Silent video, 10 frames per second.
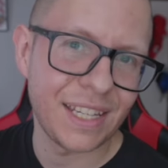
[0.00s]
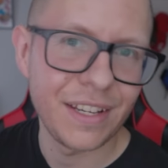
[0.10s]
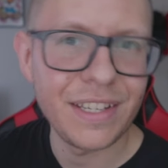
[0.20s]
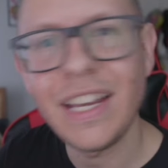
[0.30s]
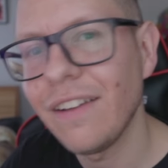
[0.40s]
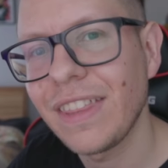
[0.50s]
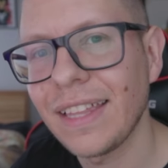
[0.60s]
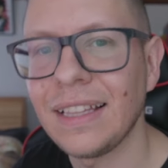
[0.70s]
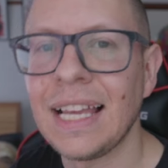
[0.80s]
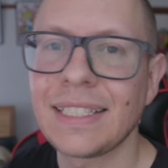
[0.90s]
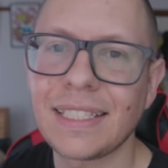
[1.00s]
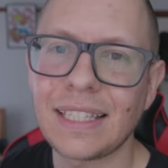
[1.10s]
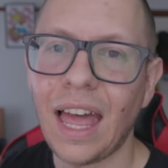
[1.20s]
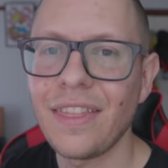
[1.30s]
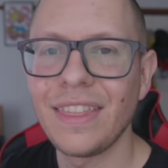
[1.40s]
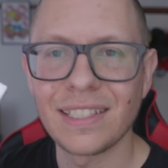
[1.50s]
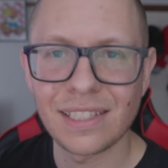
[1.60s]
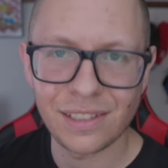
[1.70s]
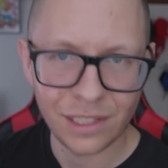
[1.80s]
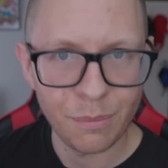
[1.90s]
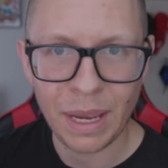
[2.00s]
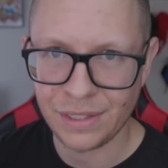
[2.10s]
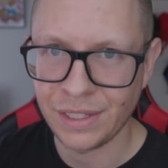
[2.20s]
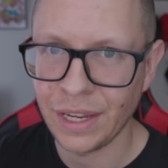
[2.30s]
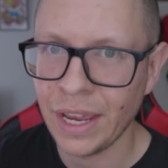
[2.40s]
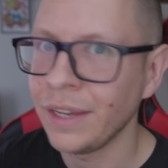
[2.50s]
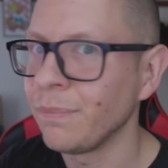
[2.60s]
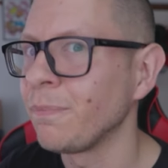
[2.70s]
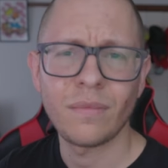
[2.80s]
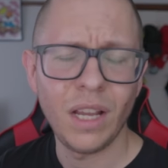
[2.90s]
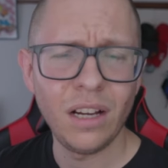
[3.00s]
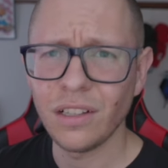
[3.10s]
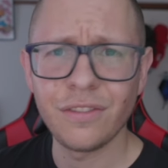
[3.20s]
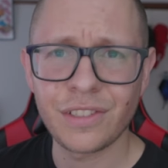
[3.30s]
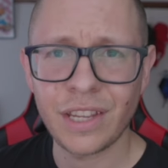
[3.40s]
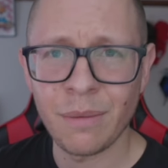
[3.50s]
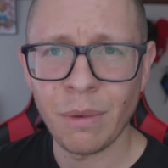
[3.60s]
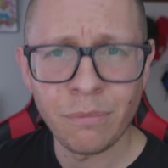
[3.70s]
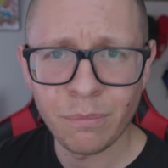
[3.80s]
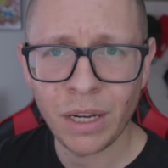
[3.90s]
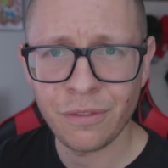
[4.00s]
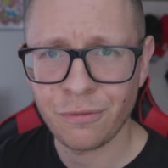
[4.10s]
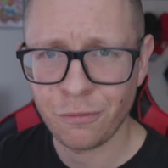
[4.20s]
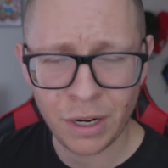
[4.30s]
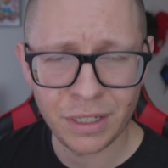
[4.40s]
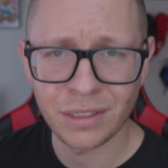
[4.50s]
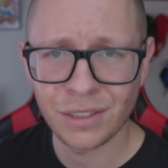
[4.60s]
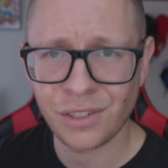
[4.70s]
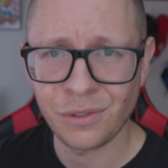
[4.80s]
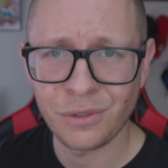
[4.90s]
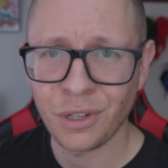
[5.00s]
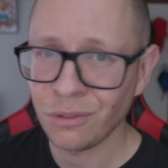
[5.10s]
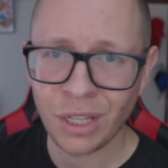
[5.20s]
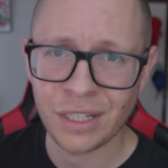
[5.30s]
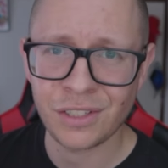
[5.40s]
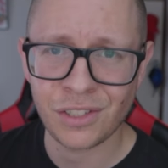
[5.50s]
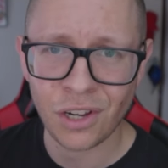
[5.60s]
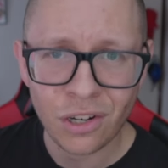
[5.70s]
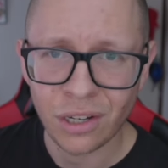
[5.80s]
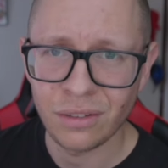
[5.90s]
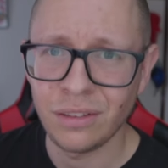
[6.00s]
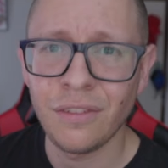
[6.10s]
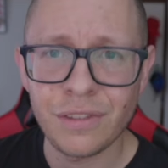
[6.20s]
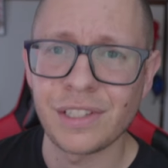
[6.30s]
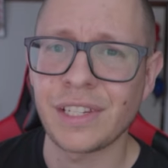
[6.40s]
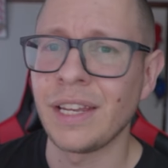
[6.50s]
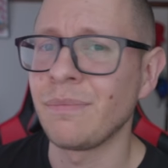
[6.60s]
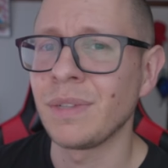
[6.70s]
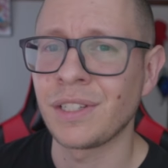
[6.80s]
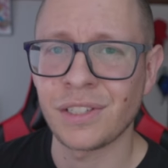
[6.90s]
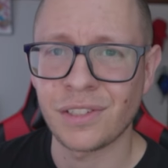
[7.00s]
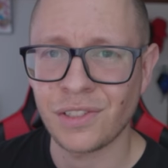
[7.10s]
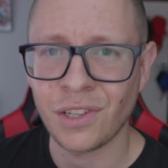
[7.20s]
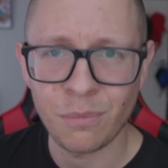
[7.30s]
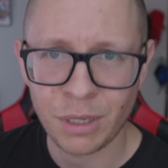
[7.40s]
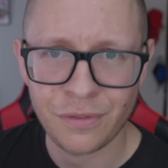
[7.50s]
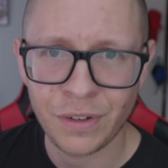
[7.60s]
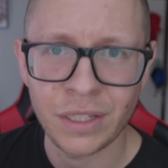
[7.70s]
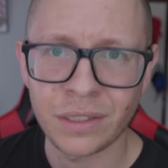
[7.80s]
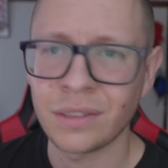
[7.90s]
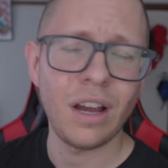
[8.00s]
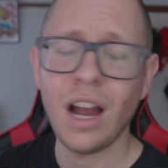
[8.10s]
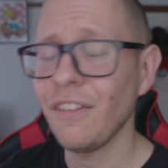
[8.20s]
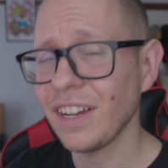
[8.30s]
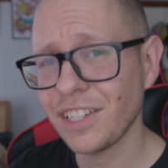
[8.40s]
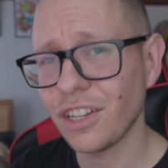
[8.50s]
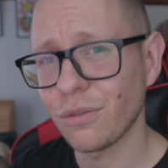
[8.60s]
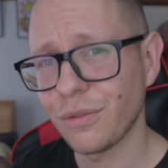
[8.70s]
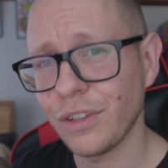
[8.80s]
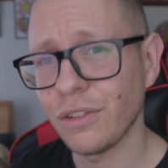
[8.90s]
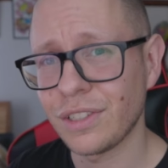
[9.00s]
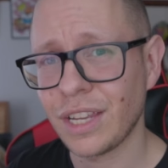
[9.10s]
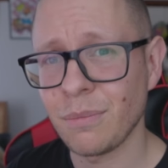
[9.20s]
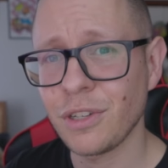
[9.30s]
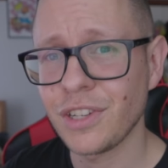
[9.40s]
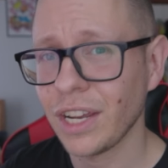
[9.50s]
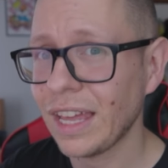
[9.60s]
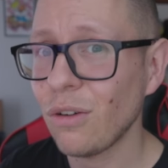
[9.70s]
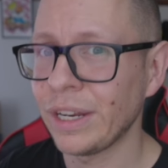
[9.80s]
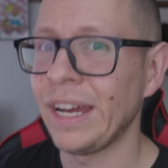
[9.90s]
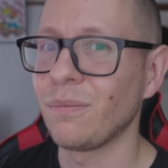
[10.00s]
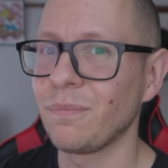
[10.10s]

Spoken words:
nevertheless, this is an amazing game. I love this game. Even my friends who don't like soccer love this game. It's just so much fun. I've actually got a review of this game. You should check that one out.